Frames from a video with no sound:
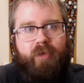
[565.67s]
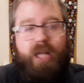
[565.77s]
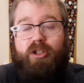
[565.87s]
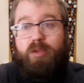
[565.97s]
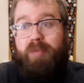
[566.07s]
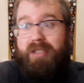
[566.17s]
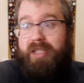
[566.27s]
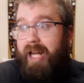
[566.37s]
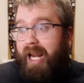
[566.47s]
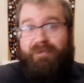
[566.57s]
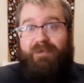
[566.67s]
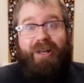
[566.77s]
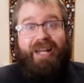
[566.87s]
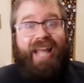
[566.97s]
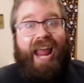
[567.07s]
It just means it ain't
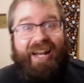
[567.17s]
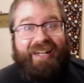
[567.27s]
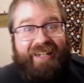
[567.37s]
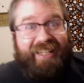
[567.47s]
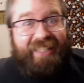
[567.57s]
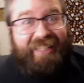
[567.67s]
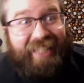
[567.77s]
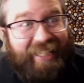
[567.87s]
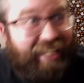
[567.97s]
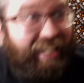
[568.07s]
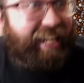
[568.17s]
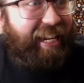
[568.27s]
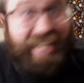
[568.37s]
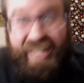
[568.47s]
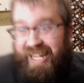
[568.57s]
fucking canon.
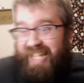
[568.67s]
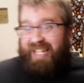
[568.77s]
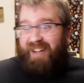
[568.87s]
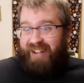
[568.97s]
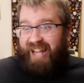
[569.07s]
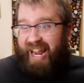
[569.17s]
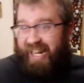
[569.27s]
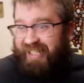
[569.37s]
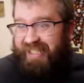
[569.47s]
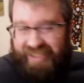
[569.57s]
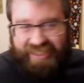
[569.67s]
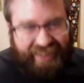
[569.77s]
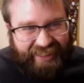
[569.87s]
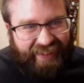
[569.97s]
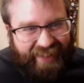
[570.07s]
Okay.
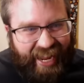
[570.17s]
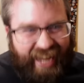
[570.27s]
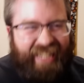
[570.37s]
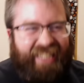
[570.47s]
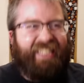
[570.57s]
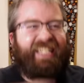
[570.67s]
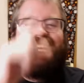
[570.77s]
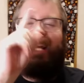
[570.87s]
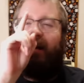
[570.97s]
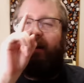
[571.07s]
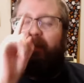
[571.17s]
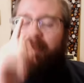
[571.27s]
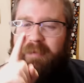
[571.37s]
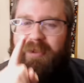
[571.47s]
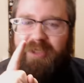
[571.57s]
Okay.
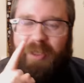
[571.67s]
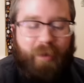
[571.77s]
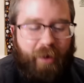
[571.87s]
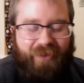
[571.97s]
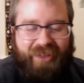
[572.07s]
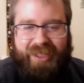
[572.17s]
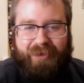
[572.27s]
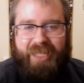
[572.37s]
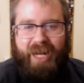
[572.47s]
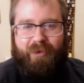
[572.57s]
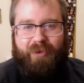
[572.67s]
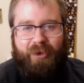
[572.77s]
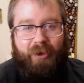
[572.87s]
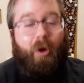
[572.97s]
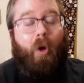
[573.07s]
Try to remember everything that was kind of revealed
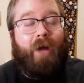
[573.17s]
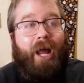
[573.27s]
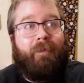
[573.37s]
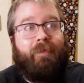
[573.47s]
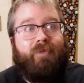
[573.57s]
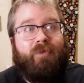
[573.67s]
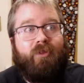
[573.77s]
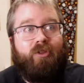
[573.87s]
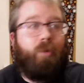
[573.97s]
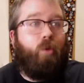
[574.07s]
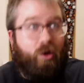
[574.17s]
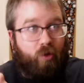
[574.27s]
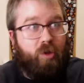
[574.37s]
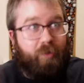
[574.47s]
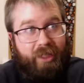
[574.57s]
here. Okay, so number one, of
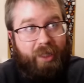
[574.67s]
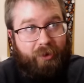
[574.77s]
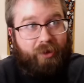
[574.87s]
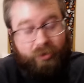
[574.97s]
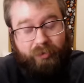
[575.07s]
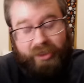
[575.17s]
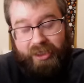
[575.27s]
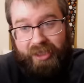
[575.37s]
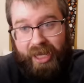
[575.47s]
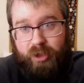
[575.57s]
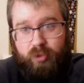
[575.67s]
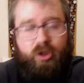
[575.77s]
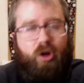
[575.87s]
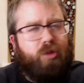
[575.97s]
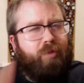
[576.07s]
course, Ben ten thousand
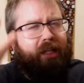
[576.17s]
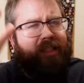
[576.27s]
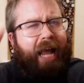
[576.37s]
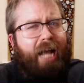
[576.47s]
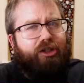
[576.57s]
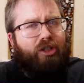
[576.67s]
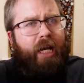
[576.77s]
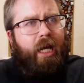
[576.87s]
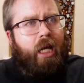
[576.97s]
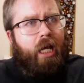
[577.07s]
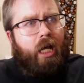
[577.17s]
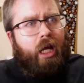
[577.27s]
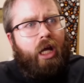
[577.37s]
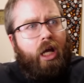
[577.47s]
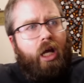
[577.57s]
returns, but it's actually
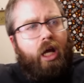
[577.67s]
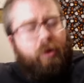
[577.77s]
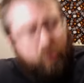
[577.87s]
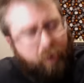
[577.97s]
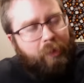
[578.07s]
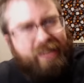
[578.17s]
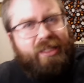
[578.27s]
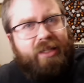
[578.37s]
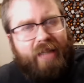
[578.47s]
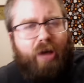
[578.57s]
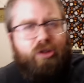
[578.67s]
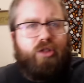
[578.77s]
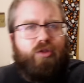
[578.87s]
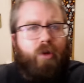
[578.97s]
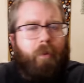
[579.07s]
the Ben ten
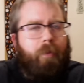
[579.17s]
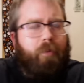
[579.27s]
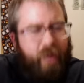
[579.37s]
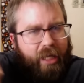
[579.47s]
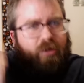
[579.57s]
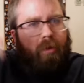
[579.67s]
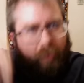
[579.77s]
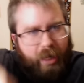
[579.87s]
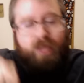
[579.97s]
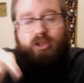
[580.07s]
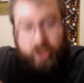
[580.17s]
thousand from this Ben's,